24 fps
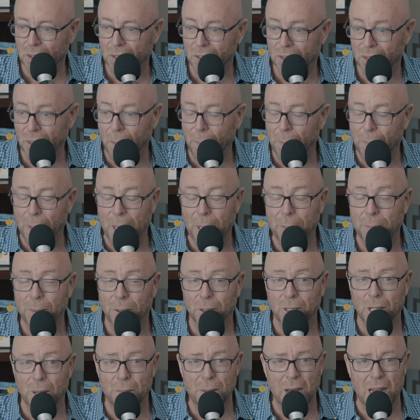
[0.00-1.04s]
and some
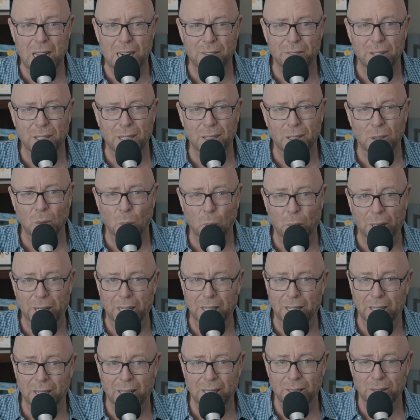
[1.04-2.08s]
people come out of it and
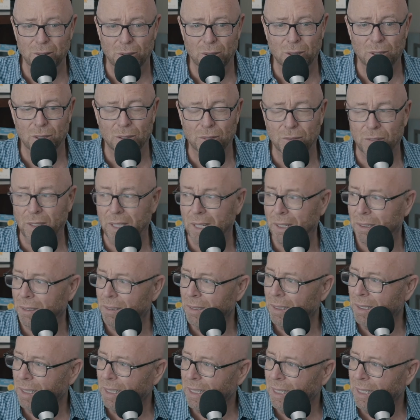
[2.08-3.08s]
win, and others just fail.